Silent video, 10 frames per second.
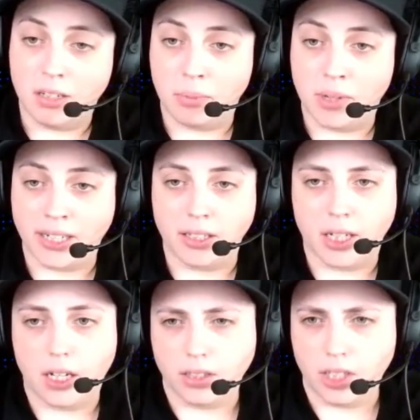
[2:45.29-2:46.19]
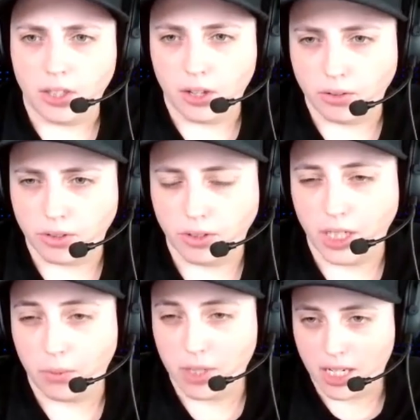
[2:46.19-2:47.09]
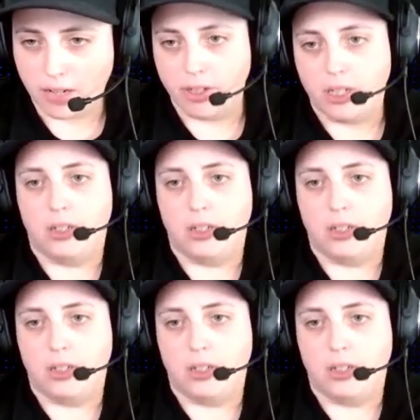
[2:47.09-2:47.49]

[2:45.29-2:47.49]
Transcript: practicality though? So like we have